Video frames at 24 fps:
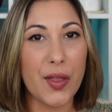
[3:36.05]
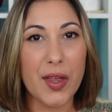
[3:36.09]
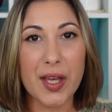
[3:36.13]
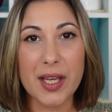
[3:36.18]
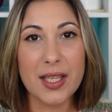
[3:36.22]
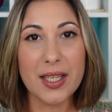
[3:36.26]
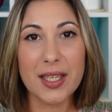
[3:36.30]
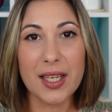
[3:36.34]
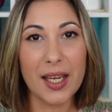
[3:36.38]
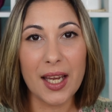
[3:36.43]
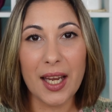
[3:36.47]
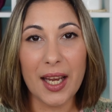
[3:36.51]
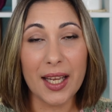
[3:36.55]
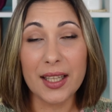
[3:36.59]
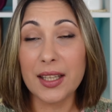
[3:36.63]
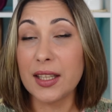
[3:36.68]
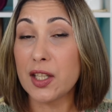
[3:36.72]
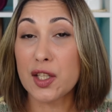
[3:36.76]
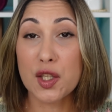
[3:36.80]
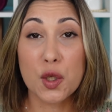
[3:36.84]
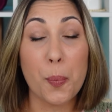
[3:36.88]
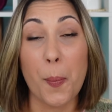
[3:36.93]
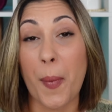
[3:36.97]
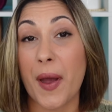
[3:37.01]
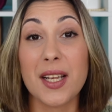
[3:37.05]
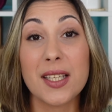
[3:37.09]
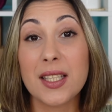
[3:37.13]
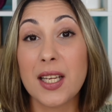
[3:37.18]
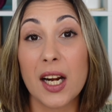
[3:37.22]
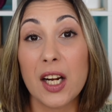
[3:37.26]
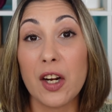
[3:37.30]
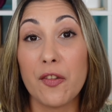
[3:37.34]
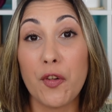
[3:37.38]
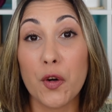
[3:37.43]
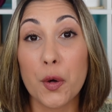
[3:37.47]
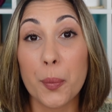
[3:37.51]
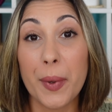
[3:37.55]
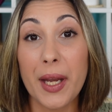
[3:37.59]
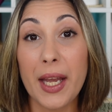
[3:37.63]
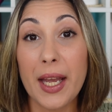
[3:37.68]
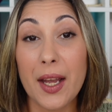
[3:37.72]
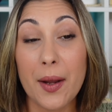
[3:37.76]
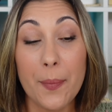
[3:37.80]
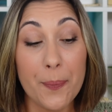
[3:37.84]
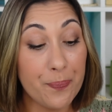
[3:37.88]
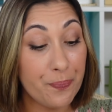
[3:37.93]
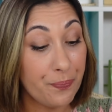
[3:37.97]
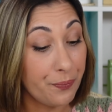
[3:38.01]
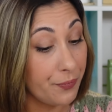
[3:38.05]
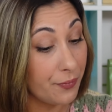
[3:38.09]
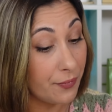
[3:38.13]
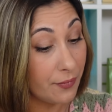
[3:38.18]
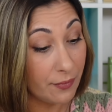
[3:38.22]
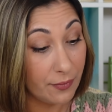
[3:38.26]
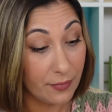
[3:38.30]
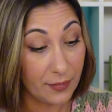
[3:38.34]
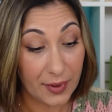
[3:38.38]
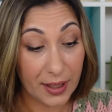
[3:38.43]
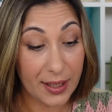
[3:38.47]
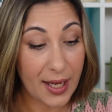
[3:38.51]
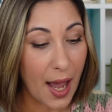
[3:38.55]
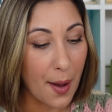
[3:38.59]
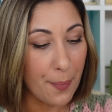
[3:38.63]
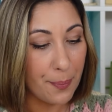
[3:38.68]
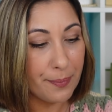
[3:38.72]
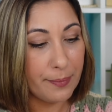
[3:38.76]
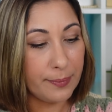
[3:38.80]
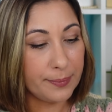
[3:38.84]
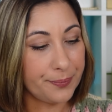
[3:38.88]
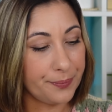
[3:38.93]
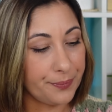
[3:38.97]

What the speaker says: this kit especially for me. Yep.